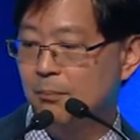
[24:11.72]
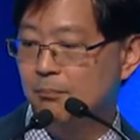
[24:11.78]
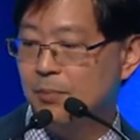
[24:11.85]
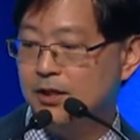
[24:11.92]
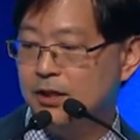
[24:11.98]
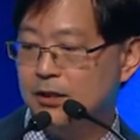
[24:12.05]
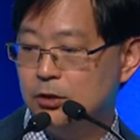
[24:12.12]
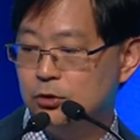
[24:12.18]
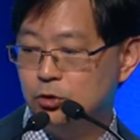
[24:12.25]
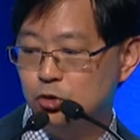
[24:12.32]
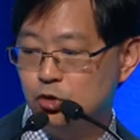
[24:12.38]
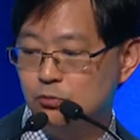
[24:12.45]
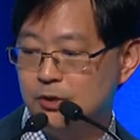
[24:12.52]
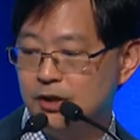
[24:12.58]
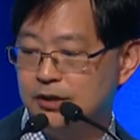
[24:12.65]
But in a
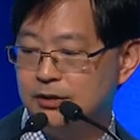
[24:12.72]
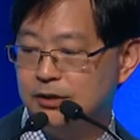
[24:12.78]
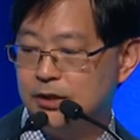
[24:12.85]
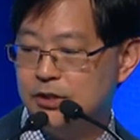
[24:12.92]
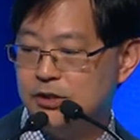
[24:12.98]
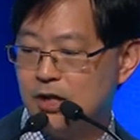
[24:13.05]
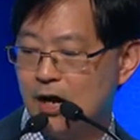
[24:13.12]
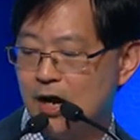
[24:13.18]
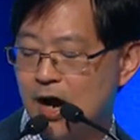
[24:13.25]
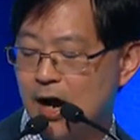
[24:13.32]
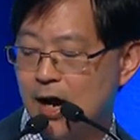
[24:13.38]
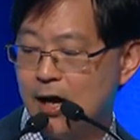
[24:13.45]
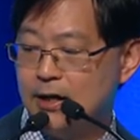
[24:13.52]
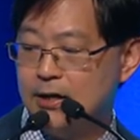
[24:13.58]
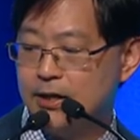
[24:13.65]
tumor, these are
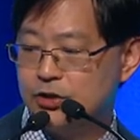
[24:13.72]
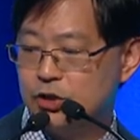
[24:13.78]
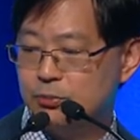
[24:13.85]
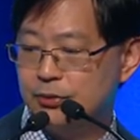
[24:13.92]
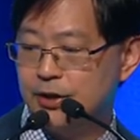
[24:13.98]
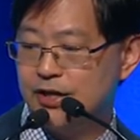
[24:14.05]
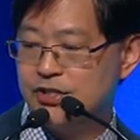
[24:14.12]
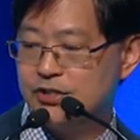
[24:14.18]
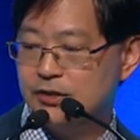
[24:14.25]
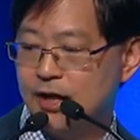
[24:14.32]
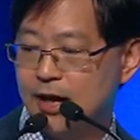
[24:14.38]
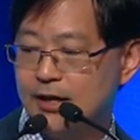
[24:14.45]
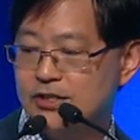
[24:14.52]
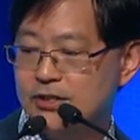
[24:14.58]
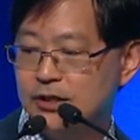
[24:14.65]
highly expressed,
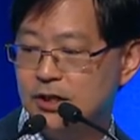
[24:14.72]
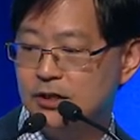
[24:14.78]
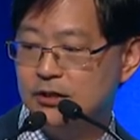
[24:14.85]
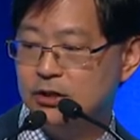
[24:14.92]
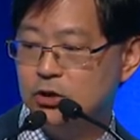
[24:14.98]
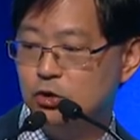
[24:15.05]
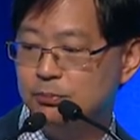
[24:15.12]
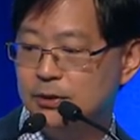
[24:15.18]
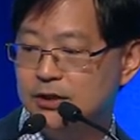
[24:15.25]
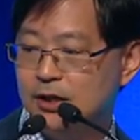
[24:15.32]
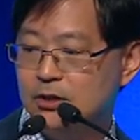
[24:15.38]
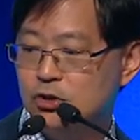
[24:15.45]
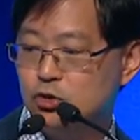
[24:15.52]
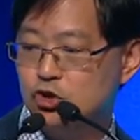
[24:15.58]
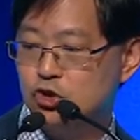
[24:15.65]
and suddenly you
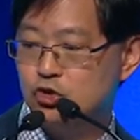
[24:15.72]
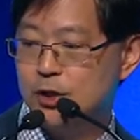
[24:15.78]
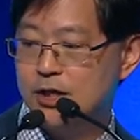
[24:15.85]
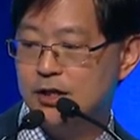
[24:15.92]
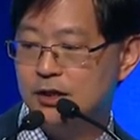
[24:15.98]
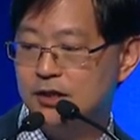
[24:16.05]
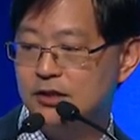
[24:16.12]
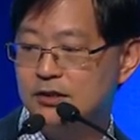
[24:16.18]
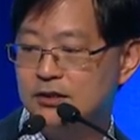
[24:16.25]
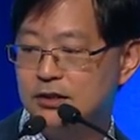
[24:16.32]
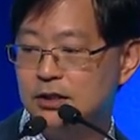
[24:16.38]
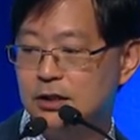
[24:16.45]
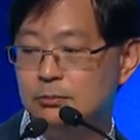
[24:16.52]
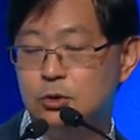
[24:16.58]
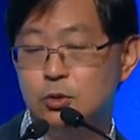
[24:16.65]
begin to trigger
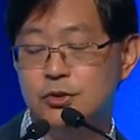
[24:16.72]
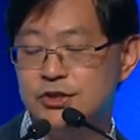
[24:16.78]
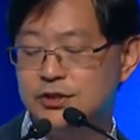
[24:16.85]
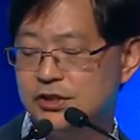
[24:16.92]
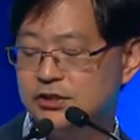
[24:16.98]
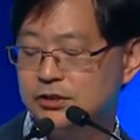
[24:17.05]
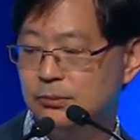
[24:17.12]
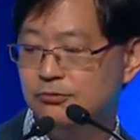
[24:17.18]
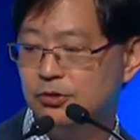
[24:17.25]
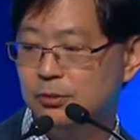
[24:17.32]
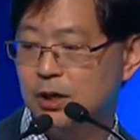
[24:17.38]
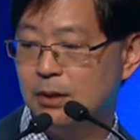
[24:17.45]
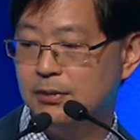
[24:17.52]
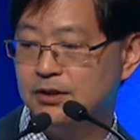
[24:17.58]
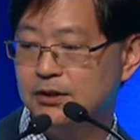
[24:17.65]
the immune system from
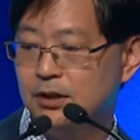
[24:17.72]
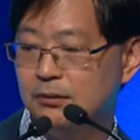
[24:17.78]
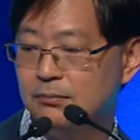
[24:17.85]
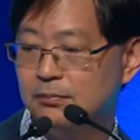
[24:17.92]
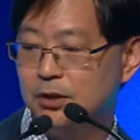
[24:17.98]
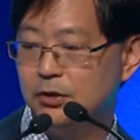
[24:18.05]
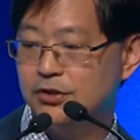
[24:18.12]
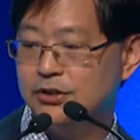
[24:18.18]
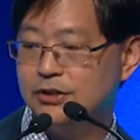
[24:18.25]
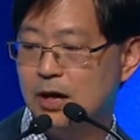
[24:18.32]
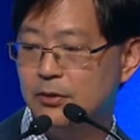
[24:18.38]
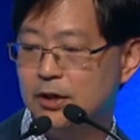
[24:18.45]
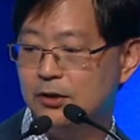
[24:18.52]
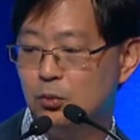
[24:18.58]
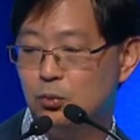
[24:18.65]
coming in because
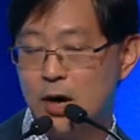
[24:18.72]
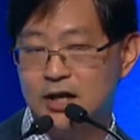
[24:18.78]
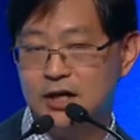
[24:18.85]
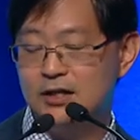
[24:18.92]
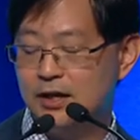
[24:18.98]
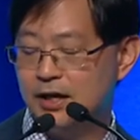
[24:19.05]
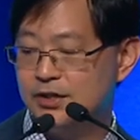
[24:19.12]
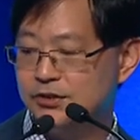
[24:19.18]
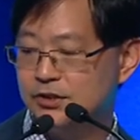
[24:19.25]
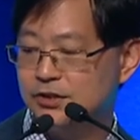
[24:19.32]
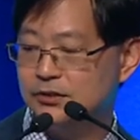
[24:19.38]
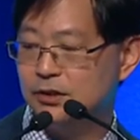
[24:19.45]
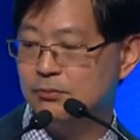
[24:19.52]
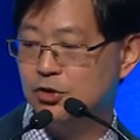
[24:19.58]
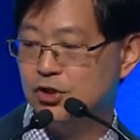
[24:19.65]
now it
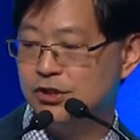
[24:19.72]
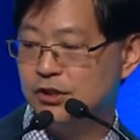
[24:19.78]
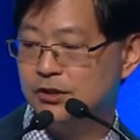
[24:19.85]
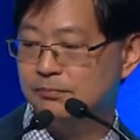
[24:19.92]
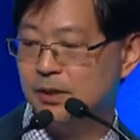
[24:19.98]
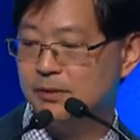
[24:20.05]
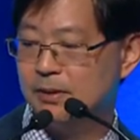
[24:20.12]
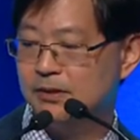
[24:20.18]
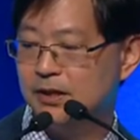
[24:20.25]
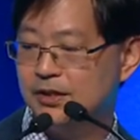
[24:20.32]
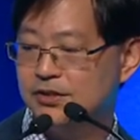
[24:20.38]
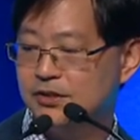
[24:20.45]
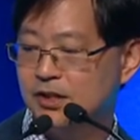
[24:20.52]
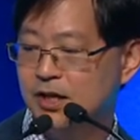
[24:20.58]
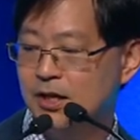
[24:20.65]
recognizes the immunogenic
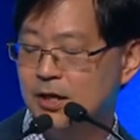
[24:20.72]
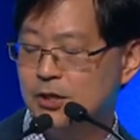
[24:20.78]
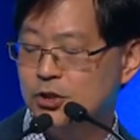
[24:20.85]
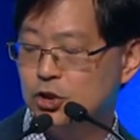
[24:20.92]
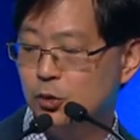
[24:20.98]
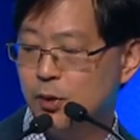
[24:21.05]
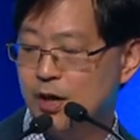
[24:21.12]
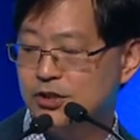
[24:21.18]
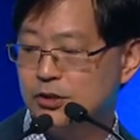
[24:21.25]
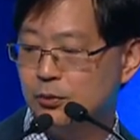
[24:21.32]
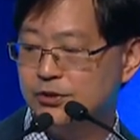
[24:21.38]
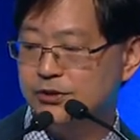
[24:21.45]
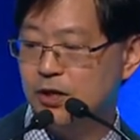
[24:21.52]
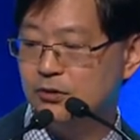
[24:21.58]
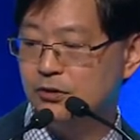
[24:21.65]
peptides. So, as a
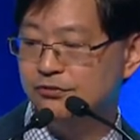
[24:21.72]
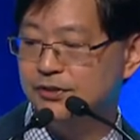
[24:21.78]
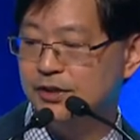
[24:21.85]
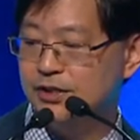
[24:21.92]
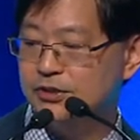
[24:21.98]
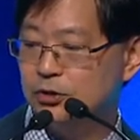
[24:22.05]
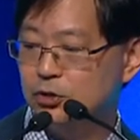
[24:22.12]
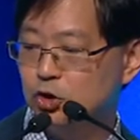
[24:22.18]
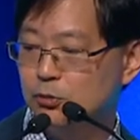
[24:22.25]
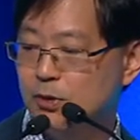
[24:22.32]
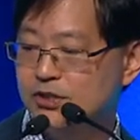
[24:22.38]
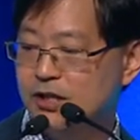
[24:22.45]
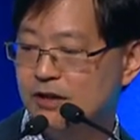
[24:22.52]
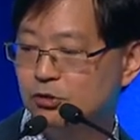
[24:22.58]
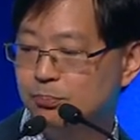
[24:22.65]
result of this, the
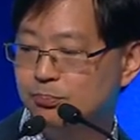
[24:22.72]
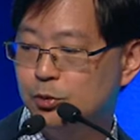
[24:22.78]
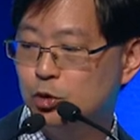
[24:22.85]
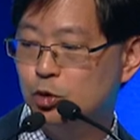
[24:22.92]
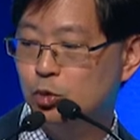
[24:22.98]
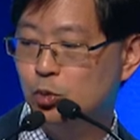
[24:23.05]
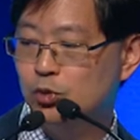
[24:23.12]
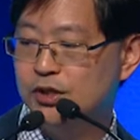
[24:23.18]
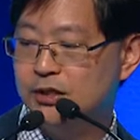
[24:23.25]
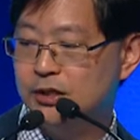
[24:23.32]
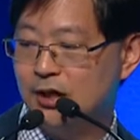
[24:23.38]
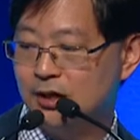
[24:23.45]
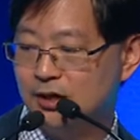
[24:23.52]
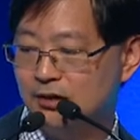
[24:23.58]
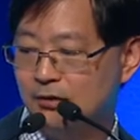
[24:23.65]
tumors have to prune
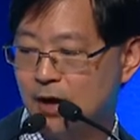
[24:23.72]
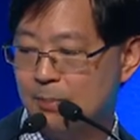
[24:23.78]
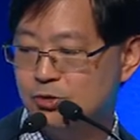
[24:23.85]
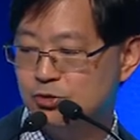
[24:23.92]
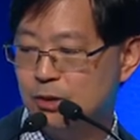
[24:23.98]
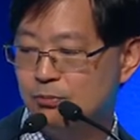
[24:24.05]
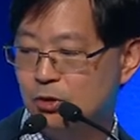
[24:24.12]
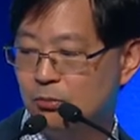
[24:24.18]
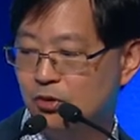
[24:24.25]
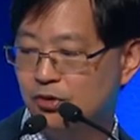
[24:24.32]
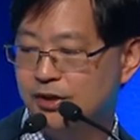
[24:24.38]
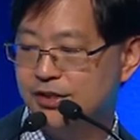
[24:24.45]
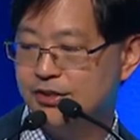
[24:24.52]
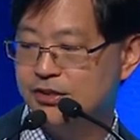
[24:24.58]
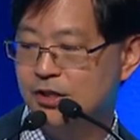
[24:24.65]
their upstream
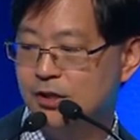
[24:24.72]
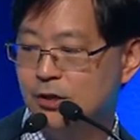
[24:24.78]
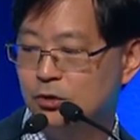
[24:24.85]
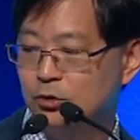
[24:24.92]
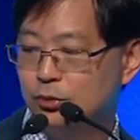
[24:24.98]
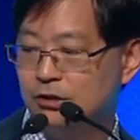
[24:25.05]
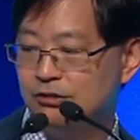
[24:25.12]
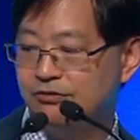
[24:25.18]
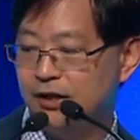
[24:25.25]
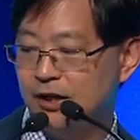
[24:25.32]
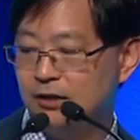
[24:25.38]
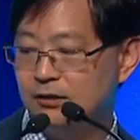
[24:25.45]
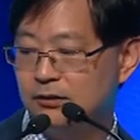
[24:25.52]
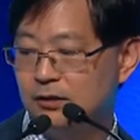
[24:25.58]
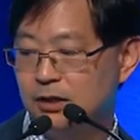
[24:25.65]
promoters to
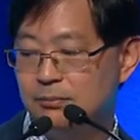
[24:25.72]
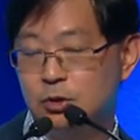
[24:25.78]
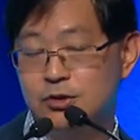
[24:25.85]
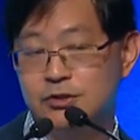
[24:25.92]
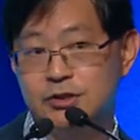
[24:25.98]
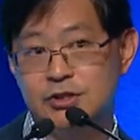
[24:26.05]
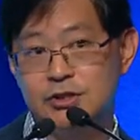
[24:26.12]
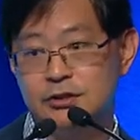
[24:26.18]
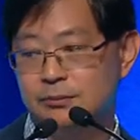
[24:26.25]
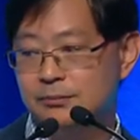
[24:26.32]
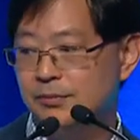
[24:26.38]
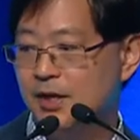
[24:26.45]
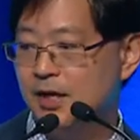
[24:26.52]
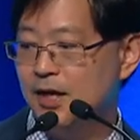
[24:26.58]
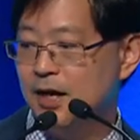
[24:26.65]
evade the immune system
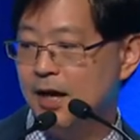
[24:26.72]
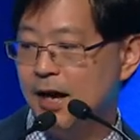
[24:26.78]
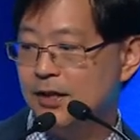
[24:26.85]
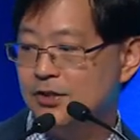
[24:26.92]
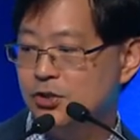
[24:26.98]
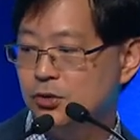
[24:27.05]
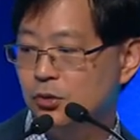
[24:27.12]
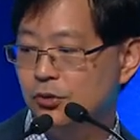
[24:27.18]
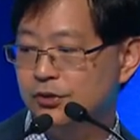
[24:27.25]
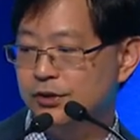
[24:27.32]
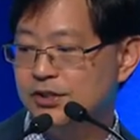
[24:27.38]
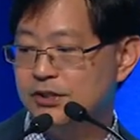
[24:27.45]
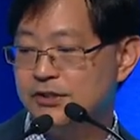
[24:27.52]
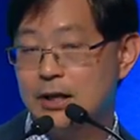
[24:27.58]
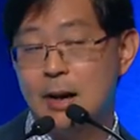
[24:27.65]
and so
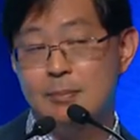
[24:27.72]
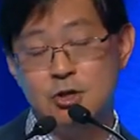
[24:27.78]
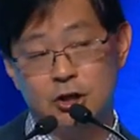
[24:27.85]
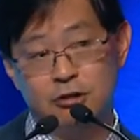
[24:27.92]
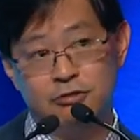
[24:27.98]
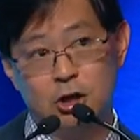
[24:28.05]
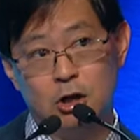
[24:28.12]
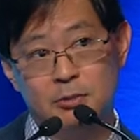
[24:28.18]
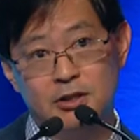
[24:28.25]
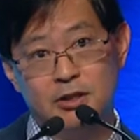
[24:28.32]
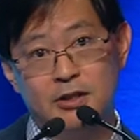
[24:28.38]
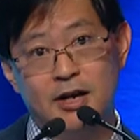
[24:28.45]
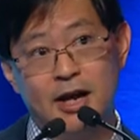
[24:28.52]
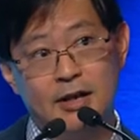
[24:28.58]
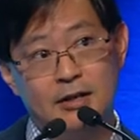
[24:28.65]
this is an epigenetic
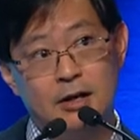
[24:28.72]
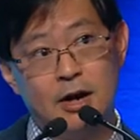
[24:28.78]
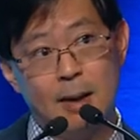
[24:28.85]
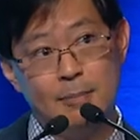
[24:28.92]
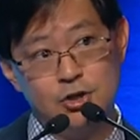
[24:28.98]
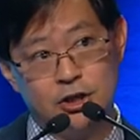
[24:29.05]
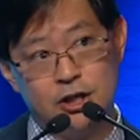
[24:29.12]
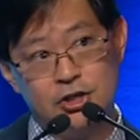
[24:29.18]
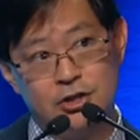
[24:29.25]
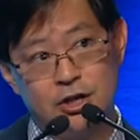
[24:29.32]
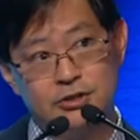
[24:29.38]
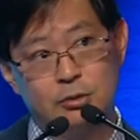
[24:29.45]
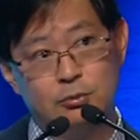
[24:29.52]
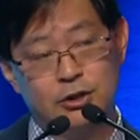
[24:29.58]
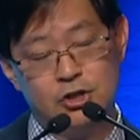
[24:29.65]
phenomenon, and there are epigenetic
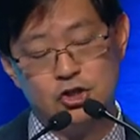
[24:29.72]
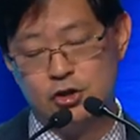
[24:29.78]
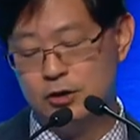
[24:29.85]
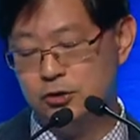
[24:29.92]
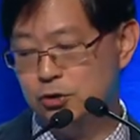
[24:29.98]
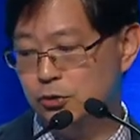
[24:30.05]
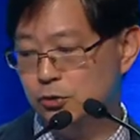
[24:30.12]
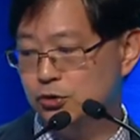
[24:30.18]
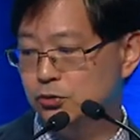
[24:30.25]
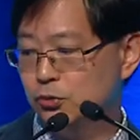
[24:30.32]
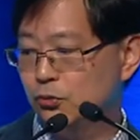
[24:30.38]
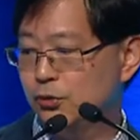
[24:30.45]
drugs that we can try to use to